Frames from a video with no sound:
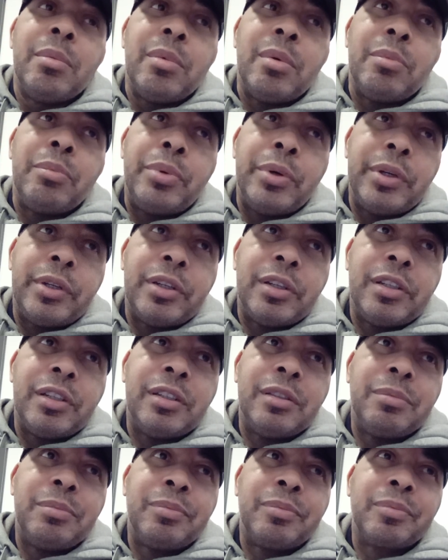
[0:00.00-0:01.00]
But
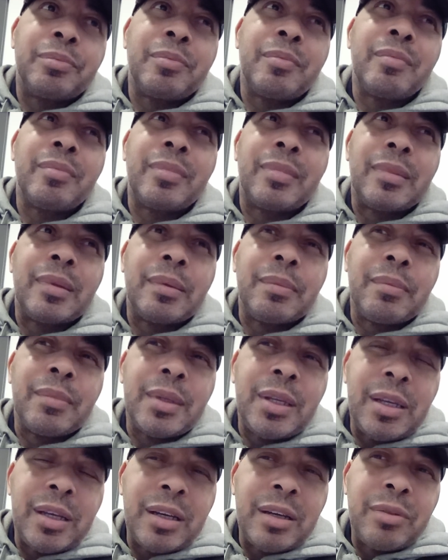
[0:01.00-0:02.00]

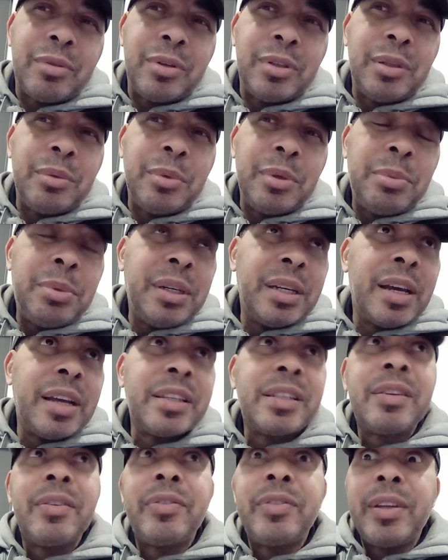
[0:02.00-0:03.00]
it really would be
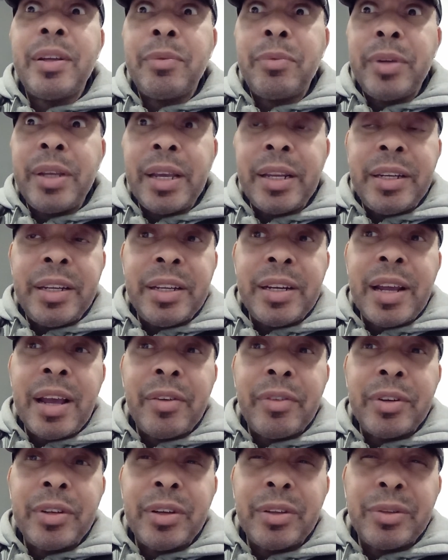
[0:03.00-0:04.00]
nice if we did have
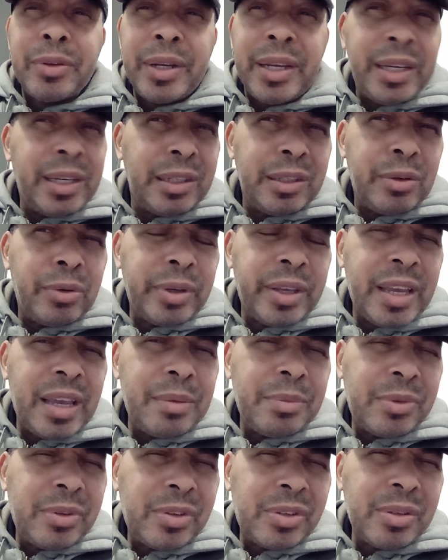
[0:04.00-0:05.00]
another Halo game.
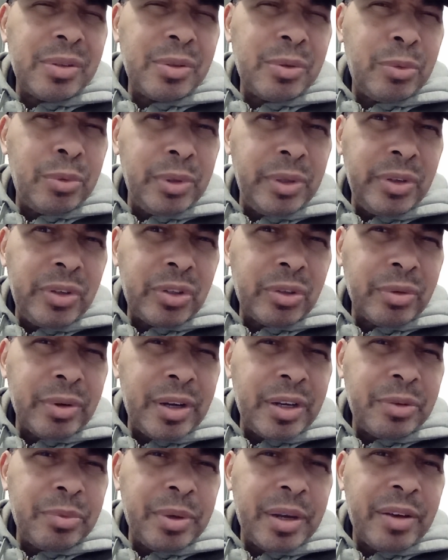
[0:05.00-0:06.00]
It just seems really
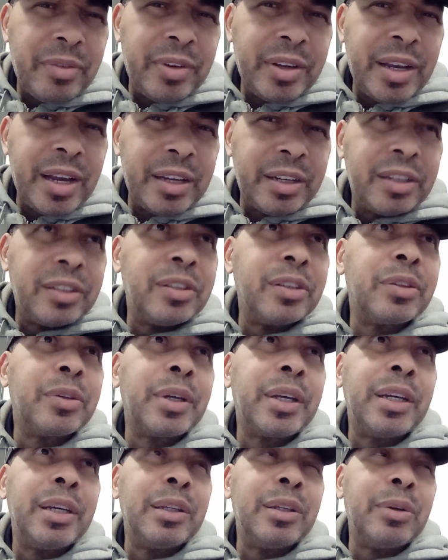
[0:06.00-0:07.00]
strange we haven't gotten another
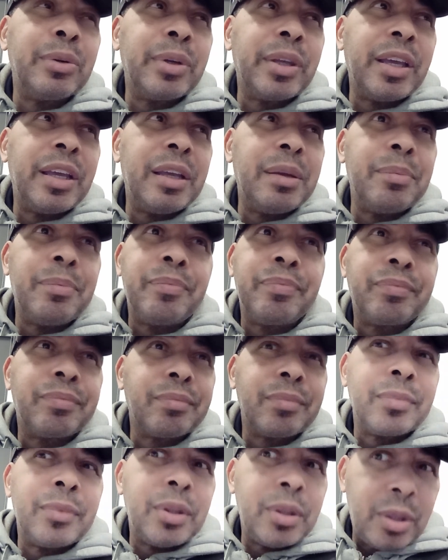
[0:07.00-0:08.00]
Halo game.
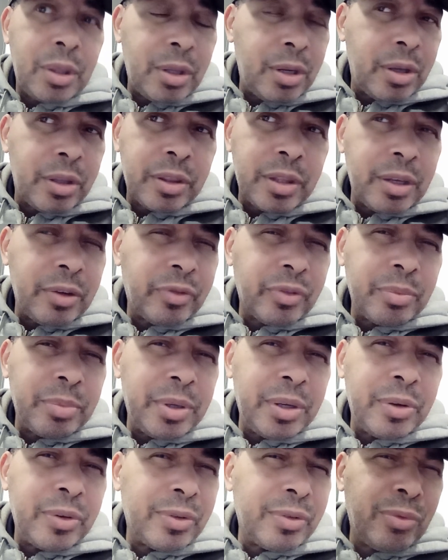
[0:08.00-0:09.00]
Nothing from
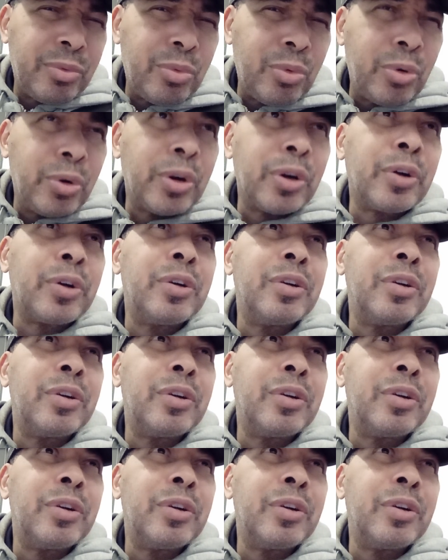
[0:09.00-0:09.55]
Gears of War.